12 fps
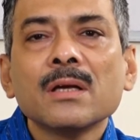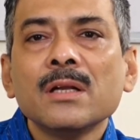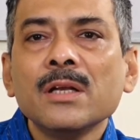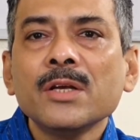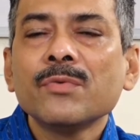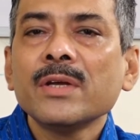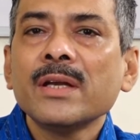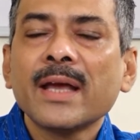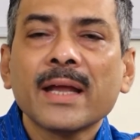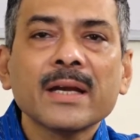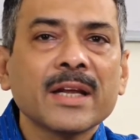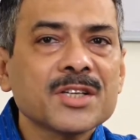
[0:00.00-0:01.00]
liquid
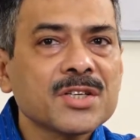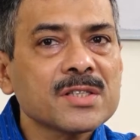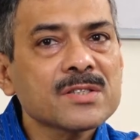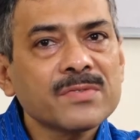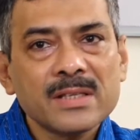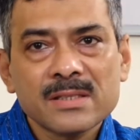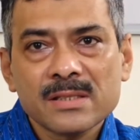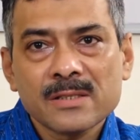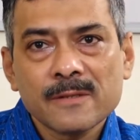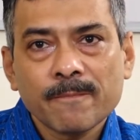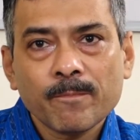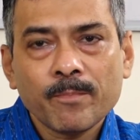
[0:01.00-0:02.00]
and gaseous phases.